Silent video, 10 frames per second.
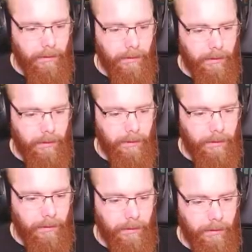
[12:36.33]

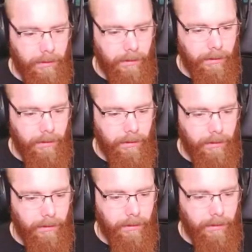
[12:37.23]

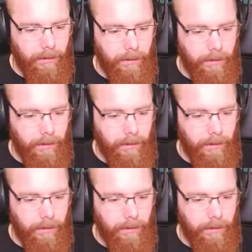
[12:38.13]
(silence)